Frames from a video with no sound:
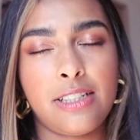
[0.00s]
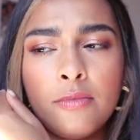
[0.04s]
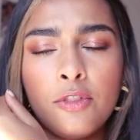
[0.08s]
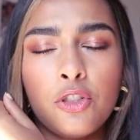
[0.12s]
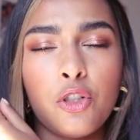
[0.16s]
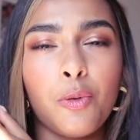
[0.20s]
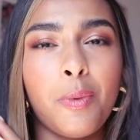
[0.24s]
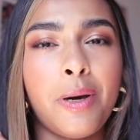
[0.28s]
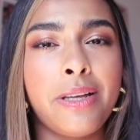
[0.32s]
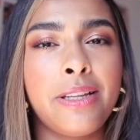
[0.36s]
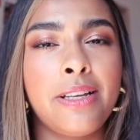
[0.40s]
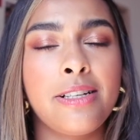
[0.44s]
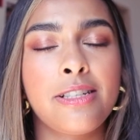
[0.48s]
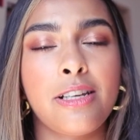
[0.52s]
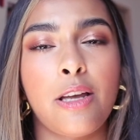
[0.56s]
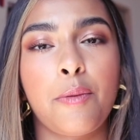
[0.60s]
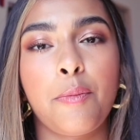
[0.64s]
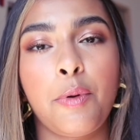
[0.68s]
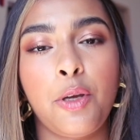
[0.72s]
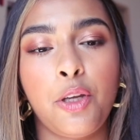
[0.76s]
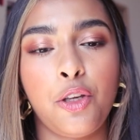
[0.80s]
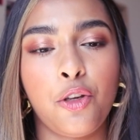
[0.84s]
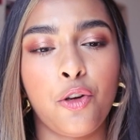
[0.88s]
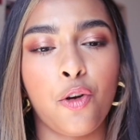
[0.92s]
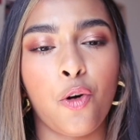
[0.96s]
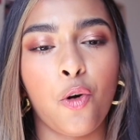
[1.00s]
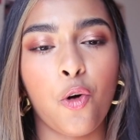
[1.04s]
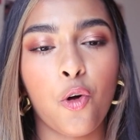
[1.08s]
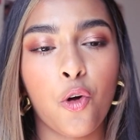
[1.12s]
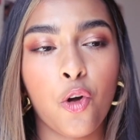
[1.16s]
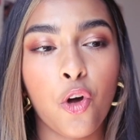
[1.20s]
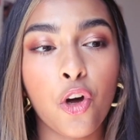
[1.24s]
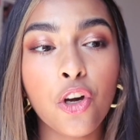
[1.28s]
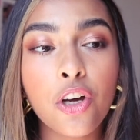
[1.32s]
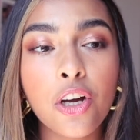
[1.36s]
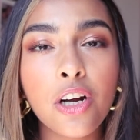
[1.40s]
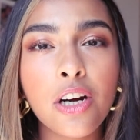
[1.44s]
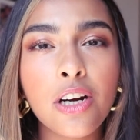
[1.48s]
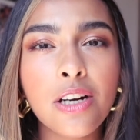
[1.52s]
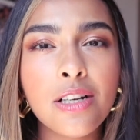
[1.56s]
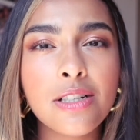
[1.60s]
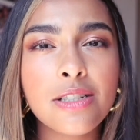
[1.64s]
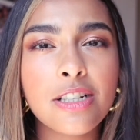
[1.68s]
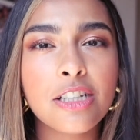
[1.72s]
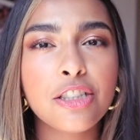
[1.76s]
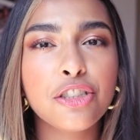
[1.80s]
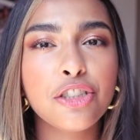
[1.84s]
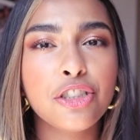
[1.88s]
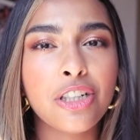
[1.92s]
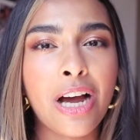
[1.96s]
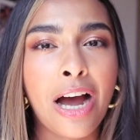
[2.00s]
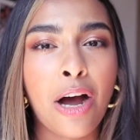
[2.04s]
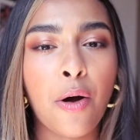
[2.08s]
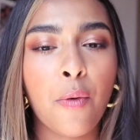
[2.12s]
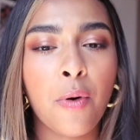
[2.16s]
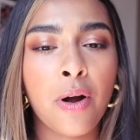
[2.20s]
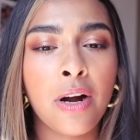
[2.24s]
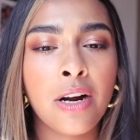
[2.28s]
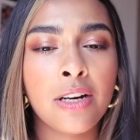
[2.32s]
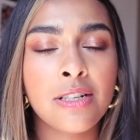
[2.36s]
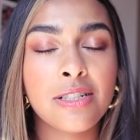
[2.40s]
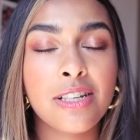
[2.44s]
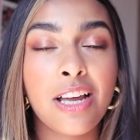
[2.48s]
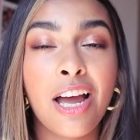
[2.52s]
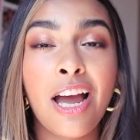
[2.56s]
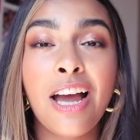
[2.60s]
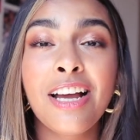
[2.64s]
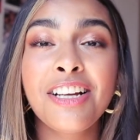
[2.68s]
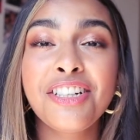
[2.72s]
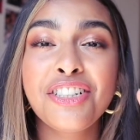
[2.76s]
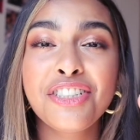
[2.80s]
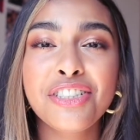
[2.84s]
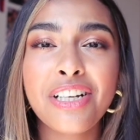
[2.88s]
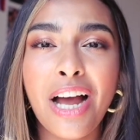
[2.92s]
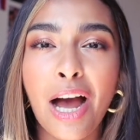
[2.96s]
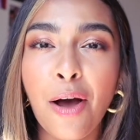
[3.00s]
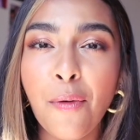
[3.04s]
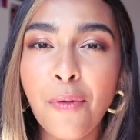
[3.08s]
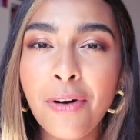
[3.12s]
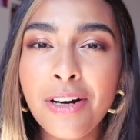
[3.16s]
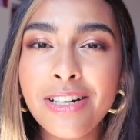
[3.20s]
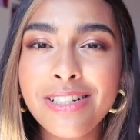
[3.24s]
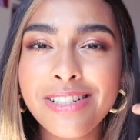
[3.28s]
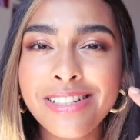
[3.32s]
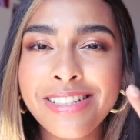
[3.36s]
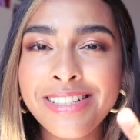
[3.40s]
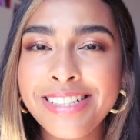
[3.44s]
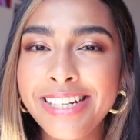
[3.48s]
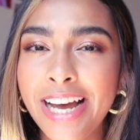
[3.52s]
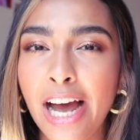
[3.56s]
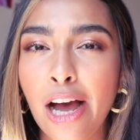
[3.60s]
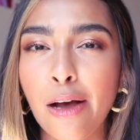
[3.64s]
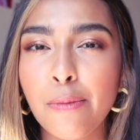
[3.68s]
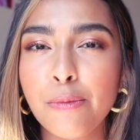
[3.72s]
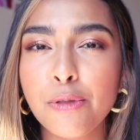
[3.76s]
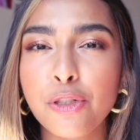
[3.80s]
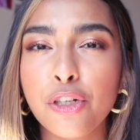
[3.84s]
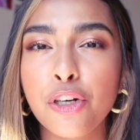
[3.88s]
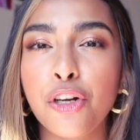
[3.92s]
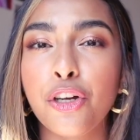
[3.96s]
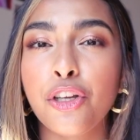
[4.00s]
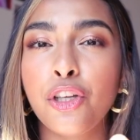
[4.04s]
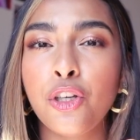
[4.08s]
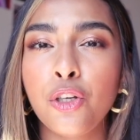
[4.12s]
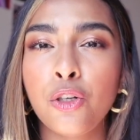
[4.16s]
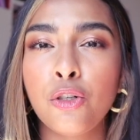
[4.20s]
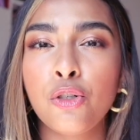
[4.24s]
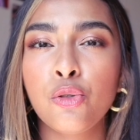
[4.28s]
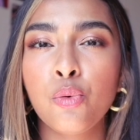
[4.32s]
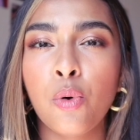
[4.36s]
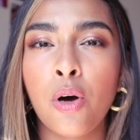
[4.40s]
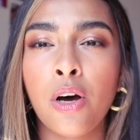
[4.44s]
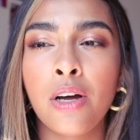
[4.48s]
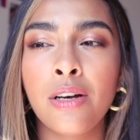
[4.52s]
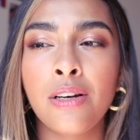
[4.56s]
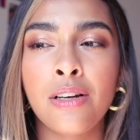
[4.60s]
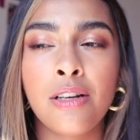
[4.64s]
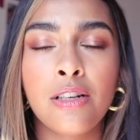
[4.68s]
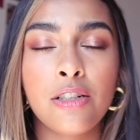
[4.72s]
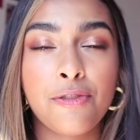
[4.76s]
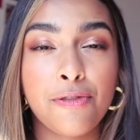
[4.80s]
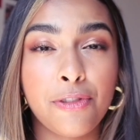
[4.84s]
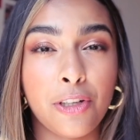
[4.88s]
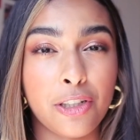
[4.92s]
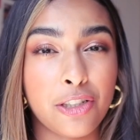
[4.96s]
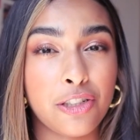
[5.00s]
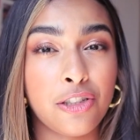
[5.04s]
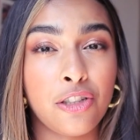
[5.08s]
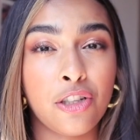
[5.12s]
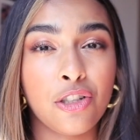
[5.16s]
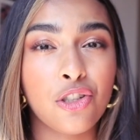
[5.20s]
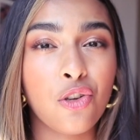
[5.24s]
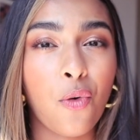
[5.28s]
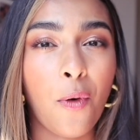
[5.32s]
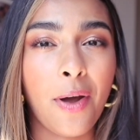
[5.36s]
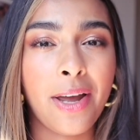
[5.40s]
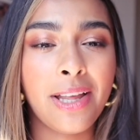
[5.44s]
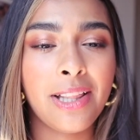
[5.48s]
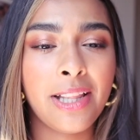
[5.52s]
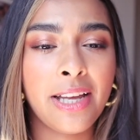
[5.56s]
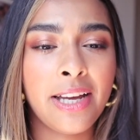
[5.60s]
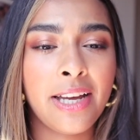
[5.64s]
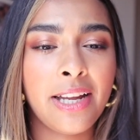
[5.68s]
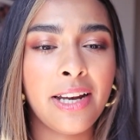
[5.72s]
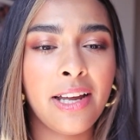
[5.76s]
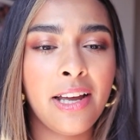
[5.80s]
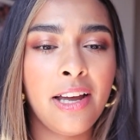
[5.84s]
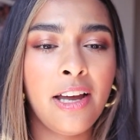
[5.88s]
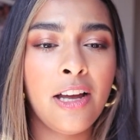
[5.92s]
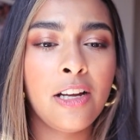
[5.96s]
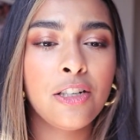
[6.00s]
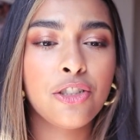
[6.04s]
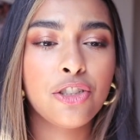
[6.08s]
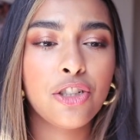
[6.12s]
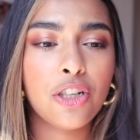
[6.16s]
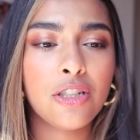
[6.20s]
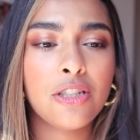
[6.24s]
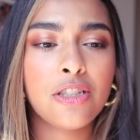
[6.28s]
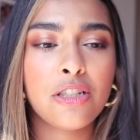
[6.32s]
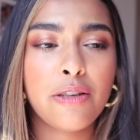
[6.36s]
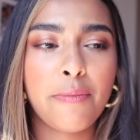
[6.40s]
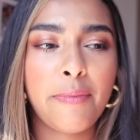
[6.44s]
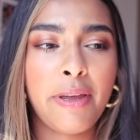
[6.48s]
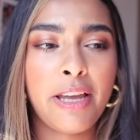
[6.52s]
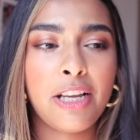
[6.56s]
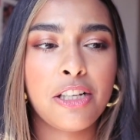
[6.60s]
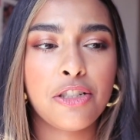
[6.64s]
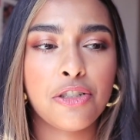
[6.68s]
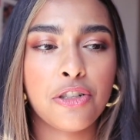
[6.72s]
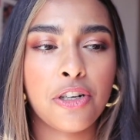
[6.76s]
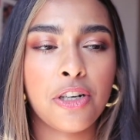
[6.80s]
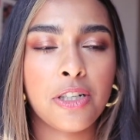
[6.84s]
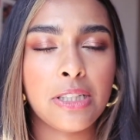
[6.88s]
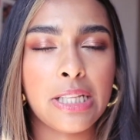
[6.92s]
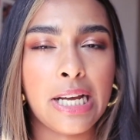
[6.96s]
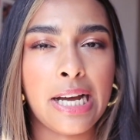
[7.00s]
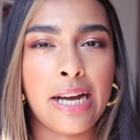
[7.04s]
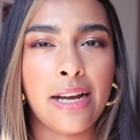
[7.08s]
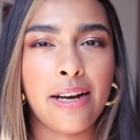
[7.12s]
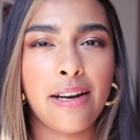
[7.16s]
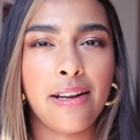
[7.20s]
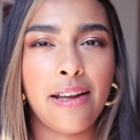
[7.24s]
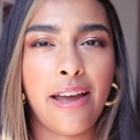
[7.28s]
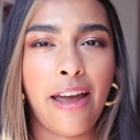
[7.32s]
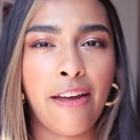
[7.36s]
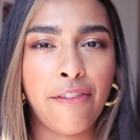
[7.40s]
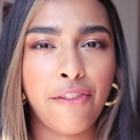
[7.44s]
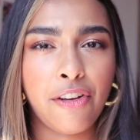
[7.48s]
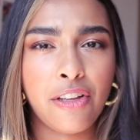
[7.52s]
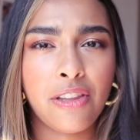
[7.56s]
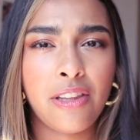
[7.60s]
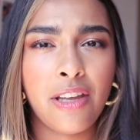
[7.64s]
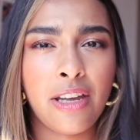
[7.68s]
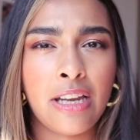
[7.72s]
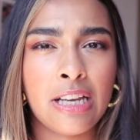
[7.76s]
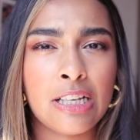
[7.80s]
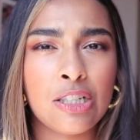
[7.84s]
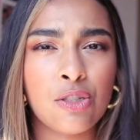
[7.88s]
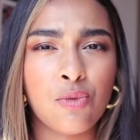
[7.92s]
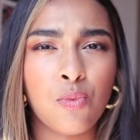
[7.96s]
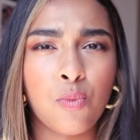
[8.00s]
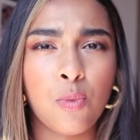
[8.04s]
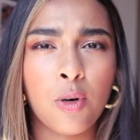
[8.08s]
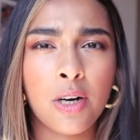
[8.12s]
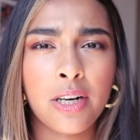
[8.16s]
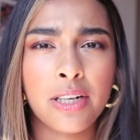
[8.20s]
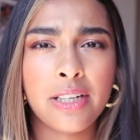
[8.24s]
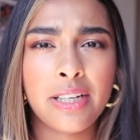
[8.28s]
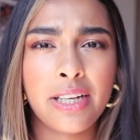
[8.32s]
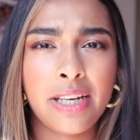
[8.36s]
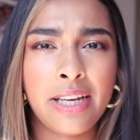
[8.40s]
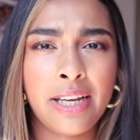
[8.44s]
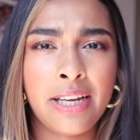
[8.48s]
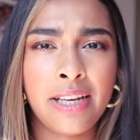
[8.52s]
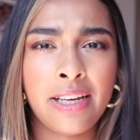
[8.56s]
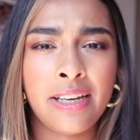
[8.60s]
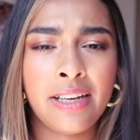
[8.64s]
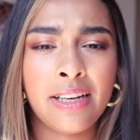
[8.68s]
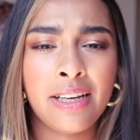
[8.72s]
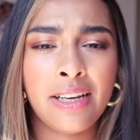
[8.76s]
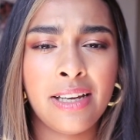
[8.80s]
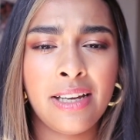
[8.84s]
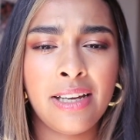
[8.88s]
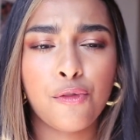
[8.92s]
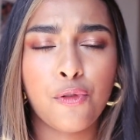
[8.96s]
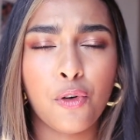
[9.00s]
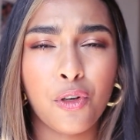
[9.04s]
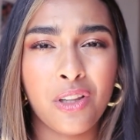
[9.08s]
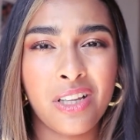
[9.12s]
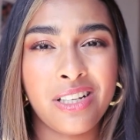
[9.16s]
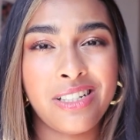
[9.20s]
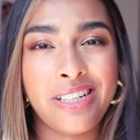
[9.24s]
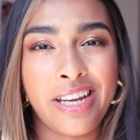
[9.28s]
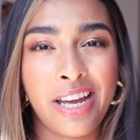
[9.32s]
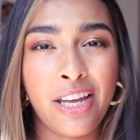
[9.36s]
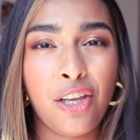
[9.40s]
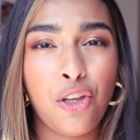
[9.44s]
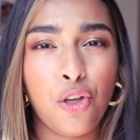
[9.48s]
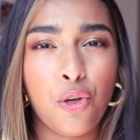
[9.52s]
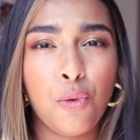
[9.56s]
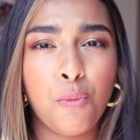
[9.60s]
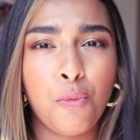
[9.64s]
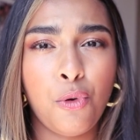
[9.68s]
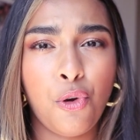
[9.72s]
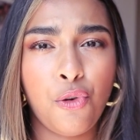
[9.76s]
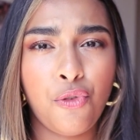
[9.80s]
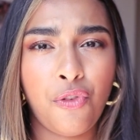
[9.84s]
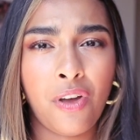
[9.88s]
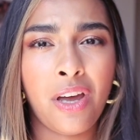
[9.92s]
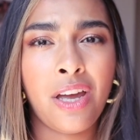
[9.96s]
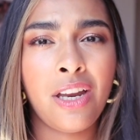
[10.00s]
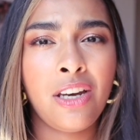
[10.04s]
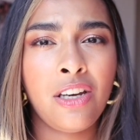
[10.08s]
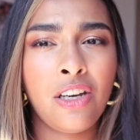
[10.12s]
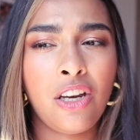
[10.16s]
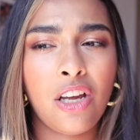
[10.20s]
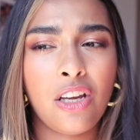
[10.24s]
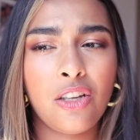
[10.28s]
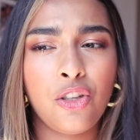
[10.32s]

So by this I mean, you know, cookers, showers and taps are a huge one, flushing the toilet, just to make sure that everything is working for the day you move in.